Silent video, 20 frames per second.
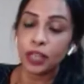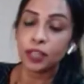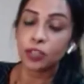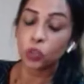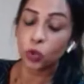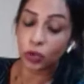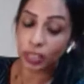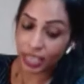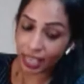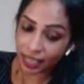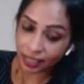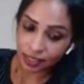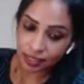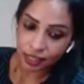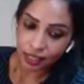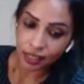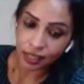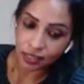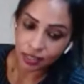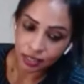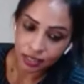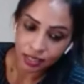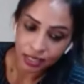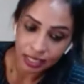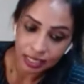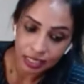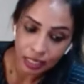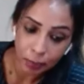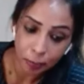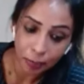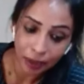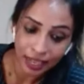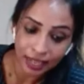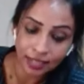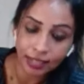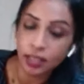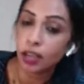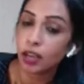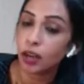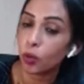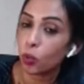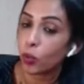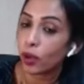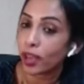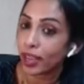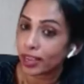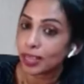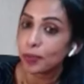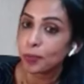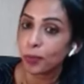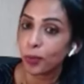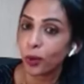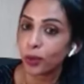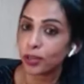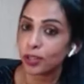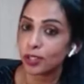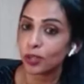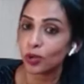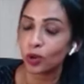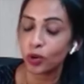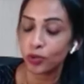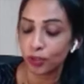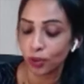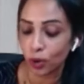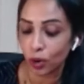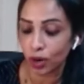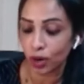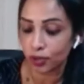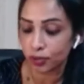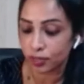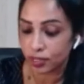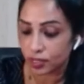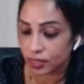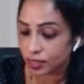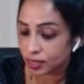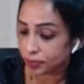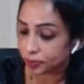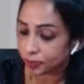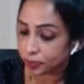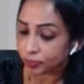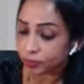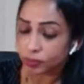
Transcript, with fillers: So yes, consistency plays a very important role for all of us